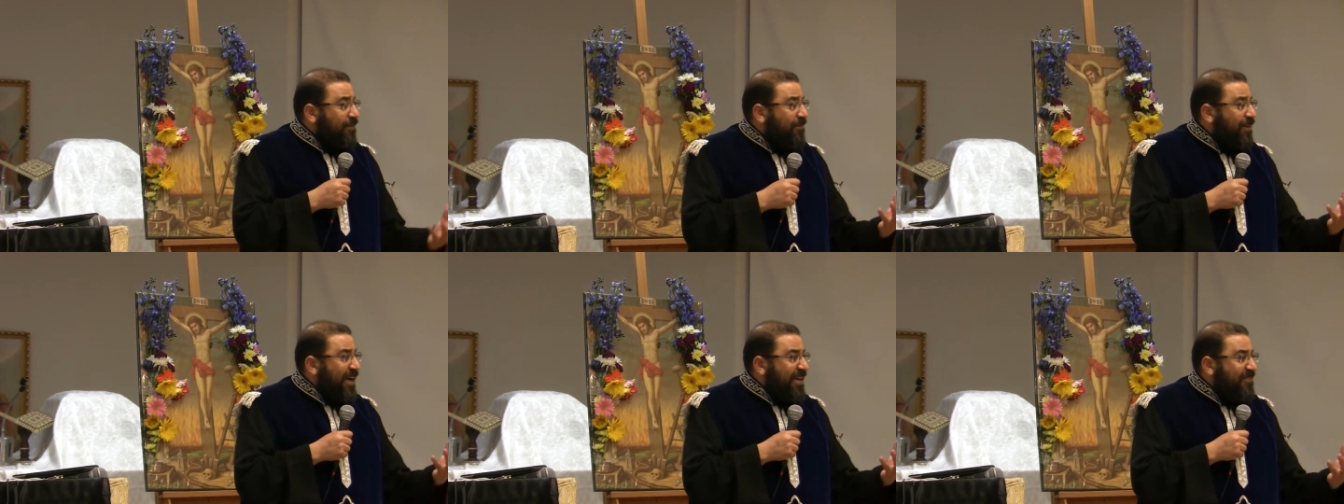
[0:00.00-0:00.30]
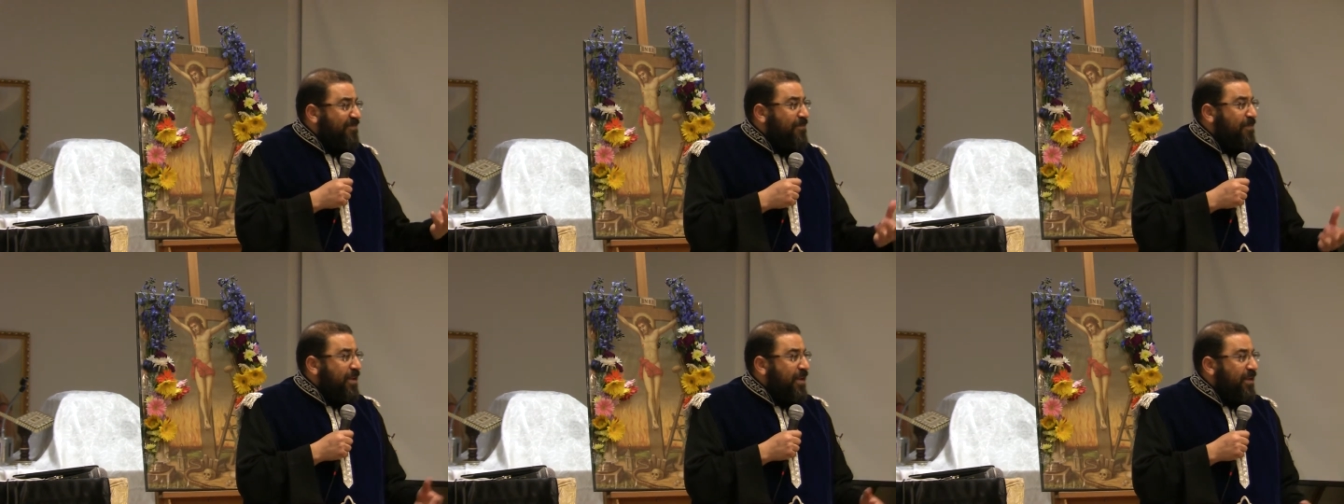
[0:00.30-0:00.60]

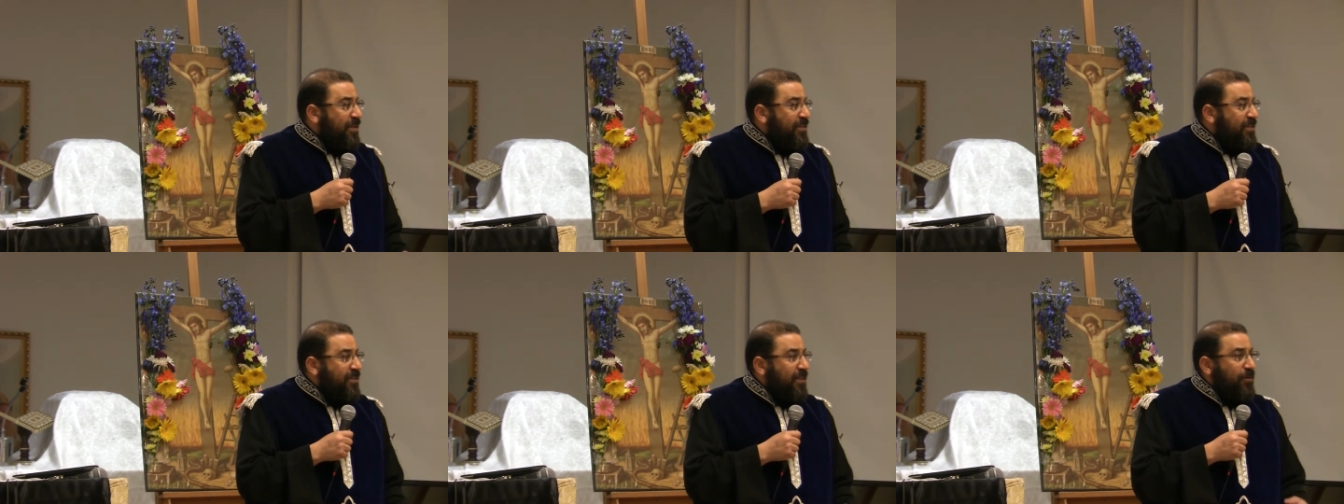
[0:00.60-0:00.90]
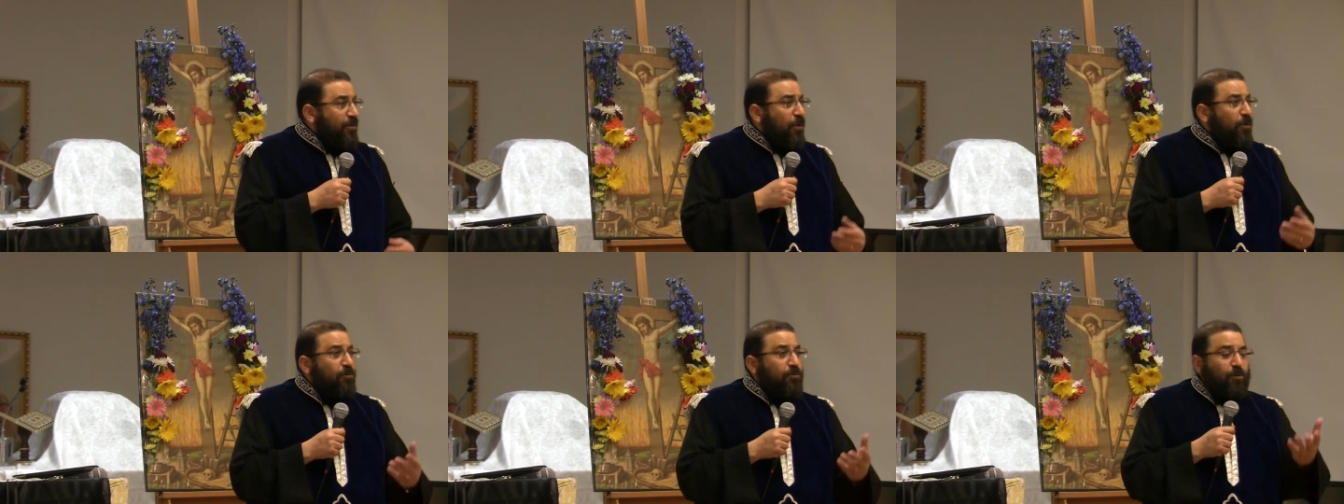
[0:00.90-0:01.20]
five minutes, the
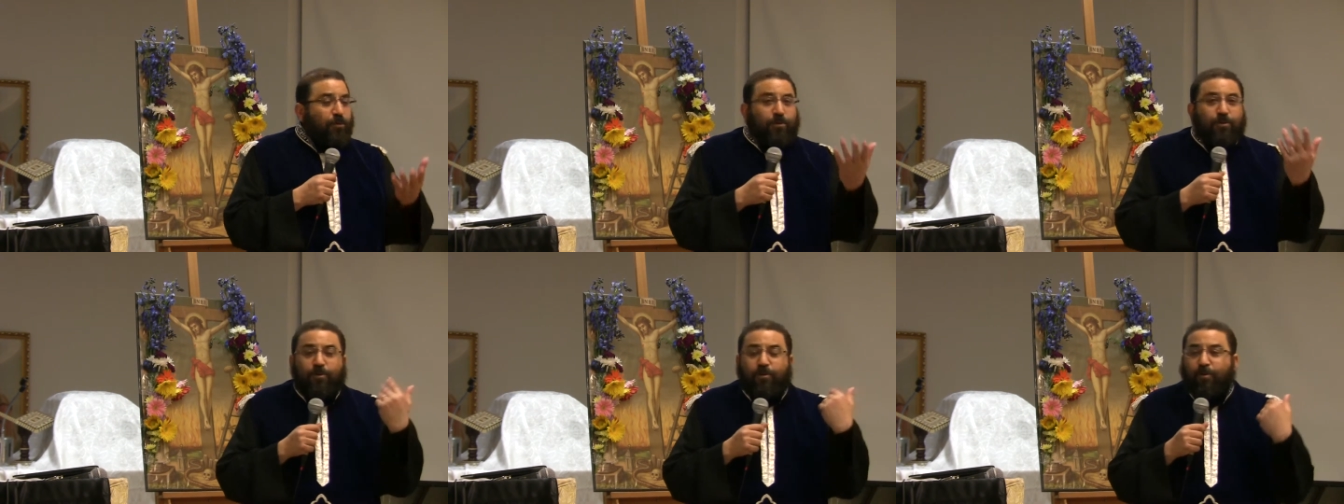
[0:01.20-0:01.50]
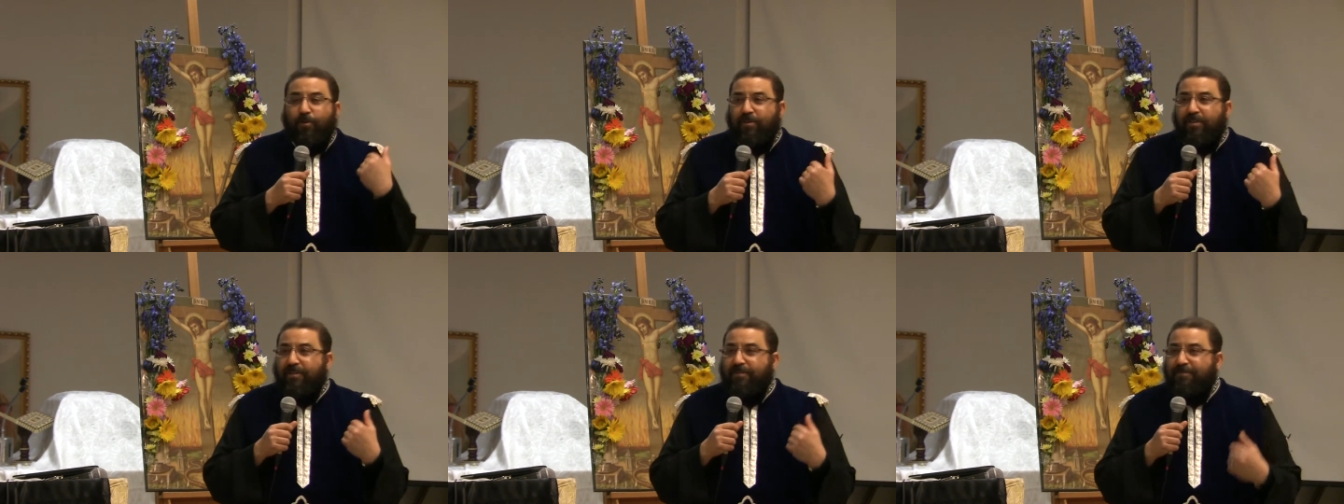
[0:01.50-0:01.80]
doctor
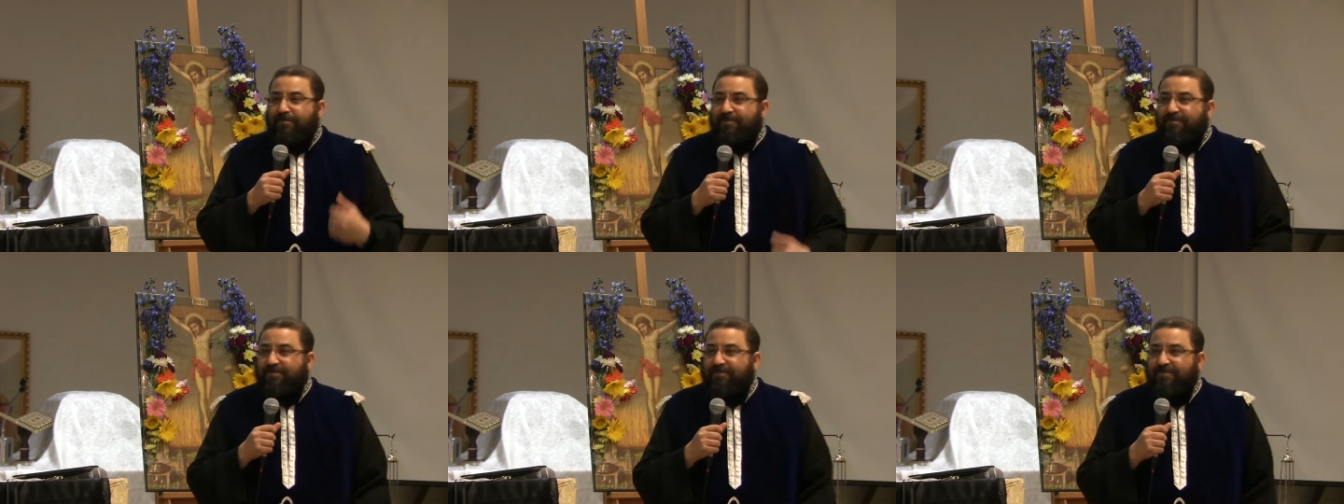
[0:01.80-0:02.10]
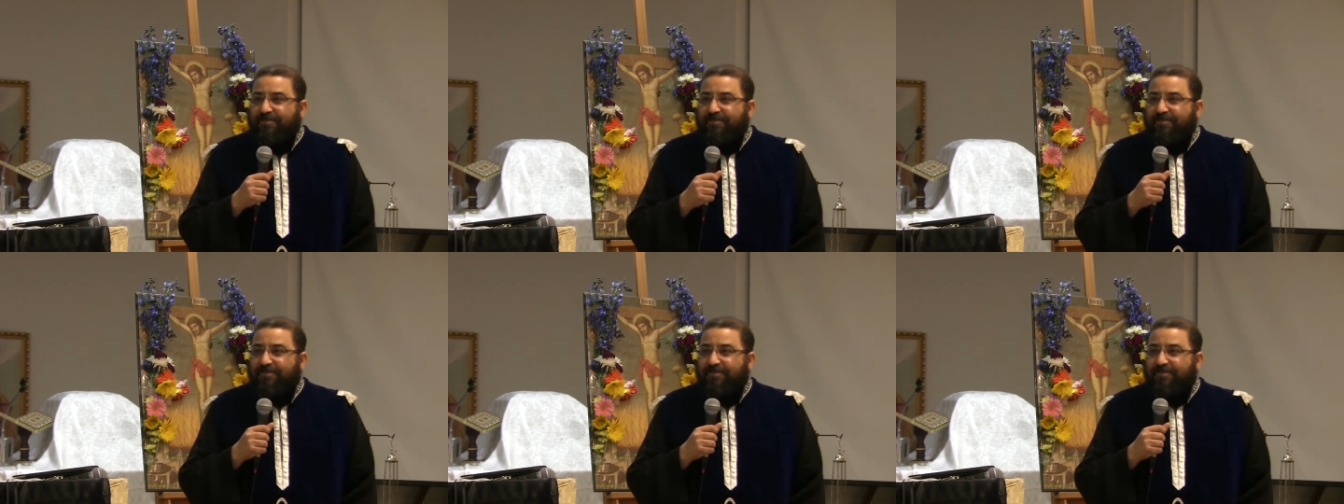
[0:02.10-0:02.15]
called them.